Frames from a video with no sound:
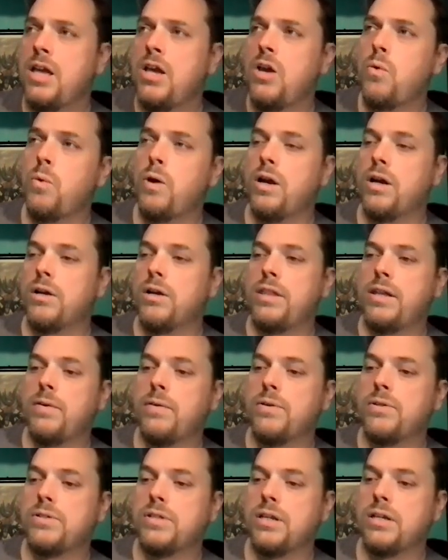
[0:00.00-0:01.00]
where there
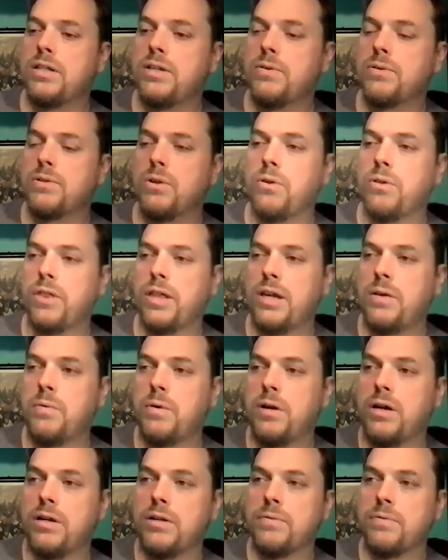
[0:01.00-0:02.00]
was a whole thing
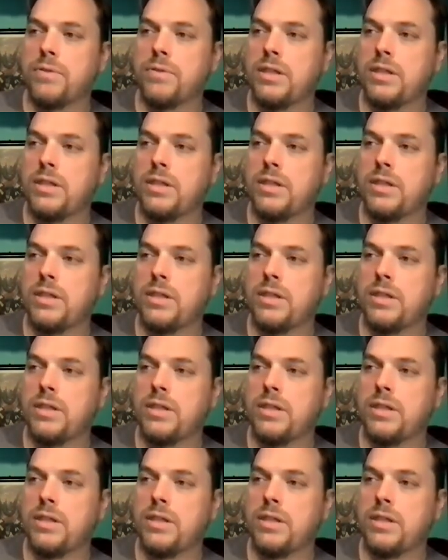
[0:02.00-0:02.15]
where